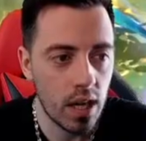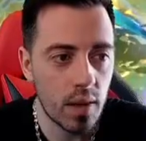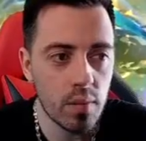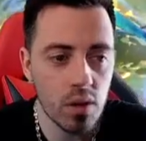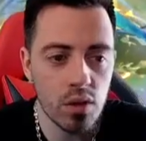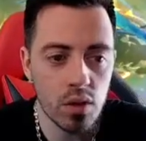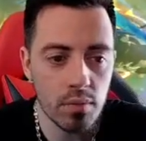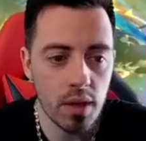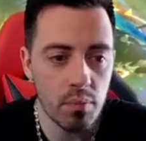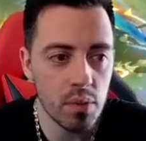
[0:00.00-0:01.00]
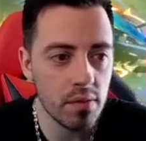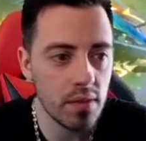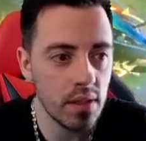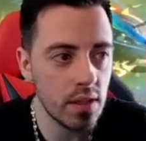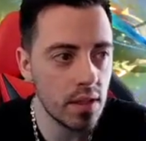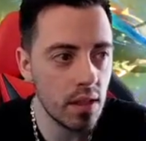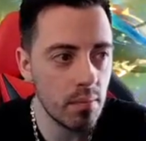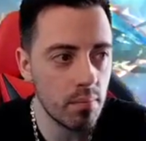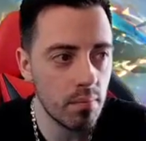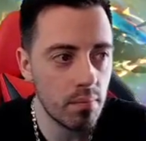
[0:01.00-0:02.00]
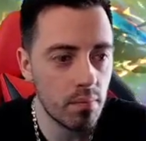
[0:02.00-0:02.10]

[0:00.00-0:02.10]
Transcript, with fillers: I'm gonna use my buffs this time.